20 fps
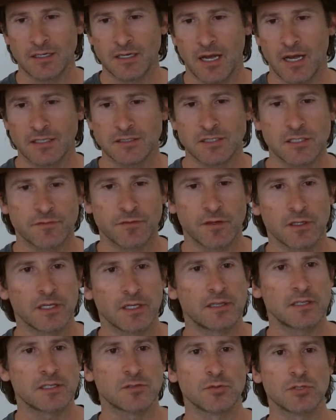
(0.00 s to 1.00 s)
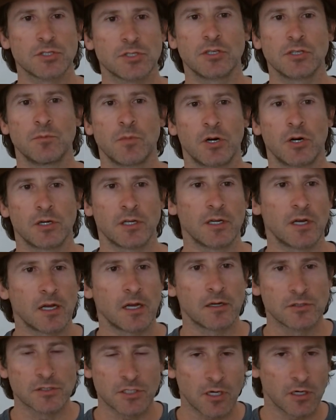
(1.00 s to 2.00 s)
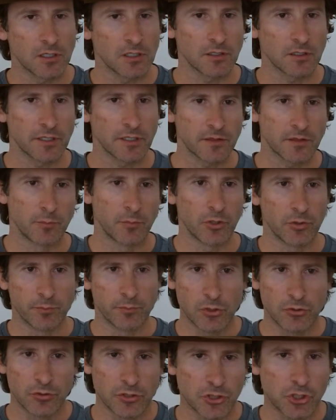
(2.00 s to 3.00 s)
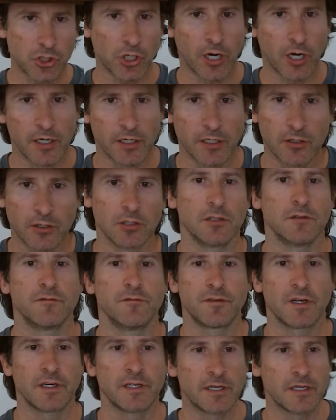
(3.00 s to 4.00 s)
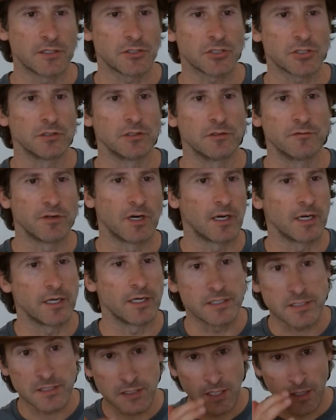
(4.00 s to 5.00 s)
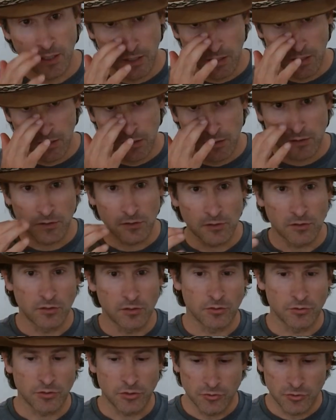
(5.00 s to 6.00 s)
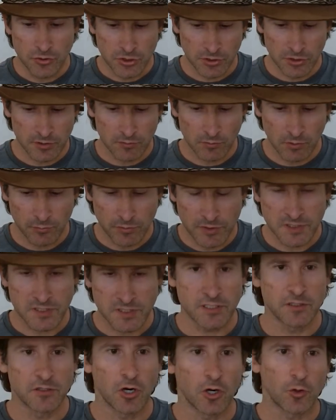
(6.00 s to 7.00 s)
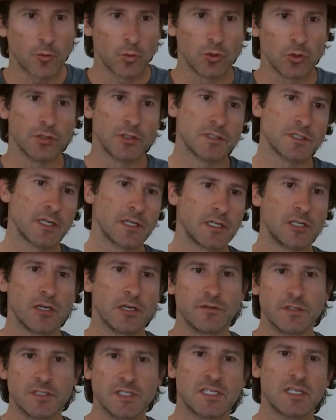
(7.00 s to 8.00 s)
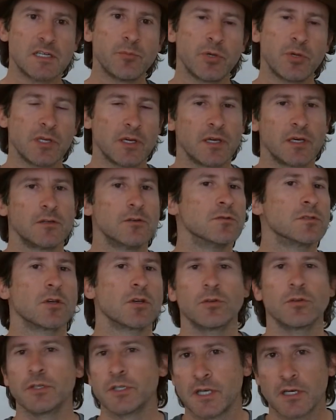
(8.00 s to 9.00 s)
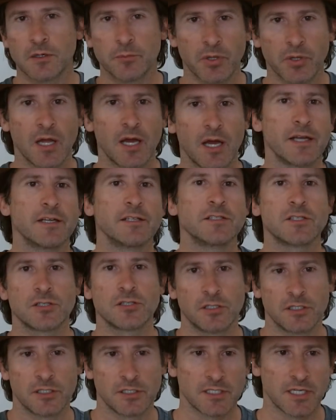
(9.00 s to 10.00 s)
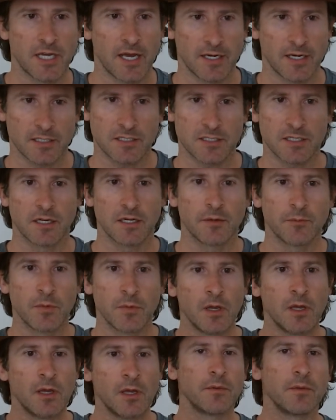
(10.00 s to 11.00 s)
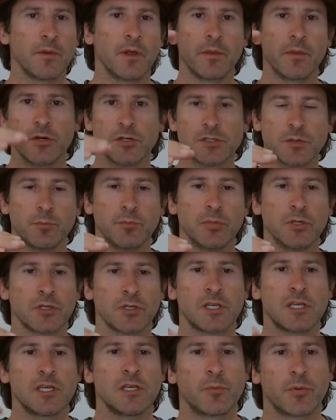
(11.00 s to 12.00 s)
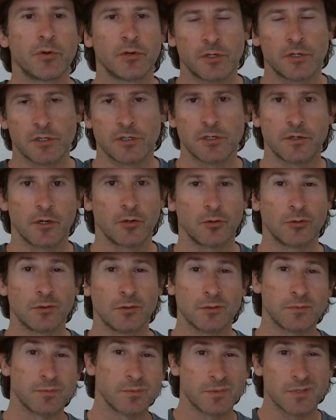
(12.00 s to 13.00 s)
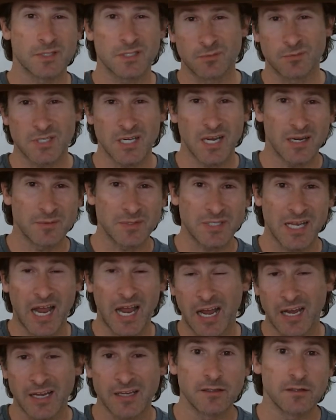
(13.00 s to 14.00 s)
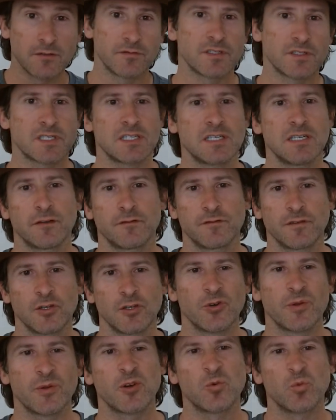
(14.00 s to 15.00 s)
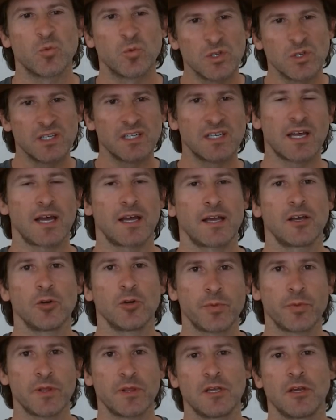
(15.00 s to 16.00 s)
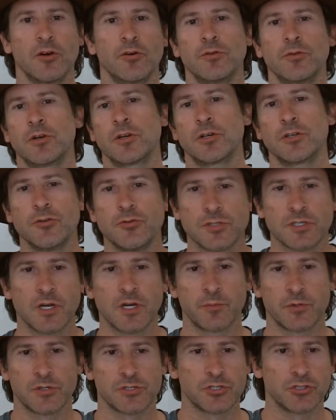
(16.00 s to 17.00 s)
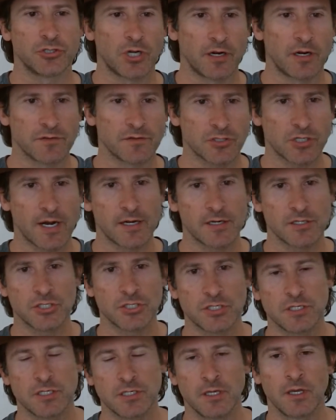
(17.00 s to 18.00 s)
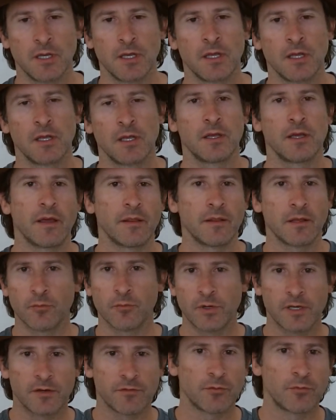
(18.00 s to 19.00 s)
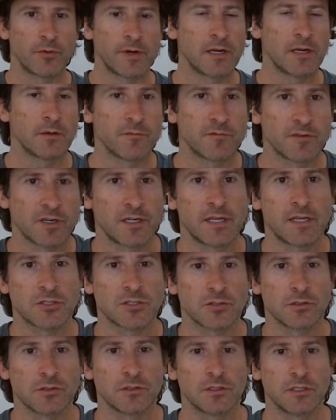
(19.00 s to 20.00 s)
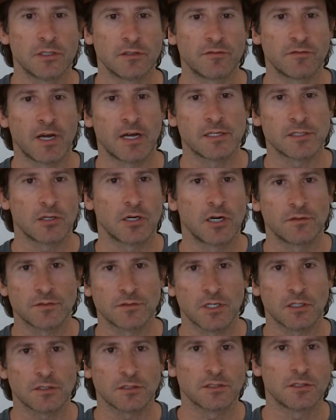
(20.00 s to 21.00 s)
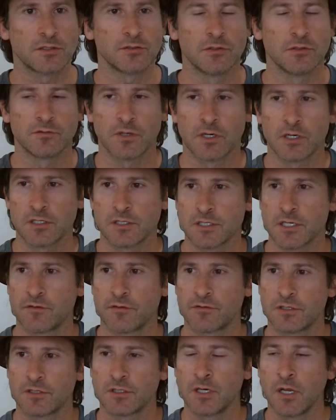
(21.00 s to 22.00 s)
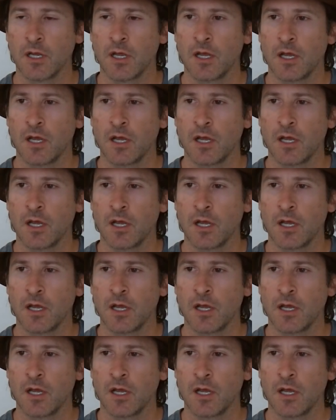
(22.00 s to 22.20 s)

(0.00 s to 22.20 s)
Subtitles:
I just felt like this was a good market. I always call it like the Bermuda Triangle of financial advice. Usually what we see in our world, it's like you have a CPA who's only compliance during tax time. Then there's a bookkeeper or sometimes kind of a CFO, and they're really not helping the owner use numbers to drive strategy. And then we have the random financial advisor. I've talked to two of ours ever.